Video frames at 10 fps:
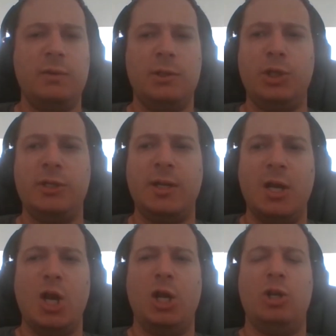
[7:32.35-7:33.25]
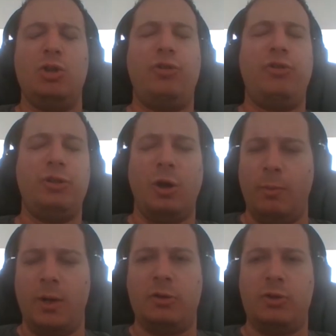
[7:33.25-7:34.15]
We learned so
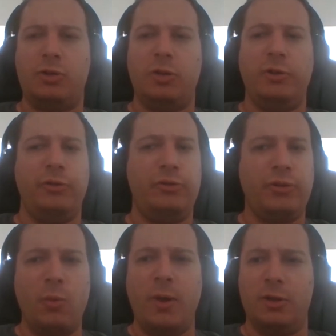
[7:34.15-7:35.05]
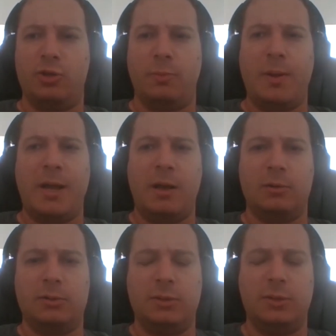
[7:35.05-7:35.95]
much, so much
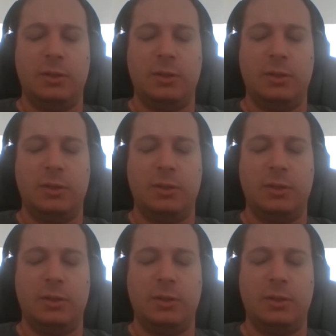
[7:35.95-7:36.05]
about